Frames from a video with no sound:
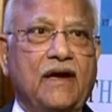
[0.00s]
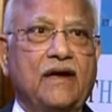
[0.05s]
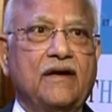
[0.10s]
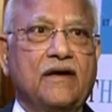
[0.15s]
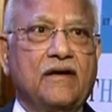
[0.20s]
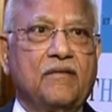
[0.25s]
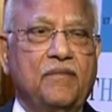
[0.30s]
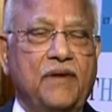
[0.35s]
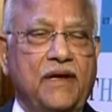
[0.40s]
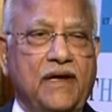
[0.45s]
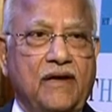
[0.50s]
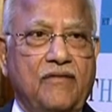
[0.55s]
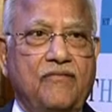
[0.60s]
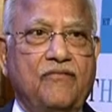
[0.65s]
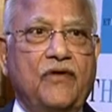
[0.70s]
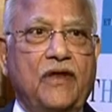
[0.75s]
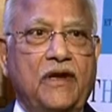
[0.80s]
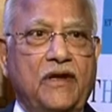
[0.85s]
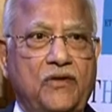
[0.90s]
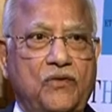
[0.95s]
a
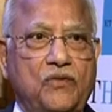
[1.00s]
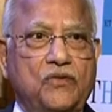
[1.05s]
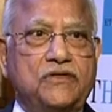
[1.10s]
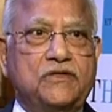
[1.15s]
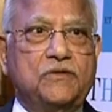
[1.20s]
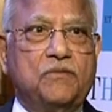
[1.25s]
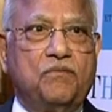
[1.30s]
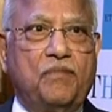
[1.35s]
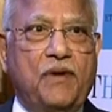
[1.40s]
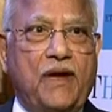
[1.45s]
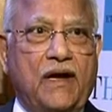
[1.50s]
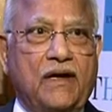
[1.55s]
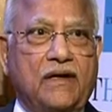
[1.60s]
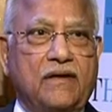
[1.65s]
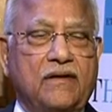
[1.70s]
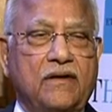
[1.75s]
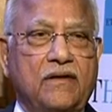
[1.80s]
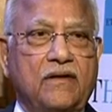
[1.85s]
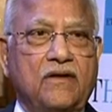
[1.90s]
very huge impact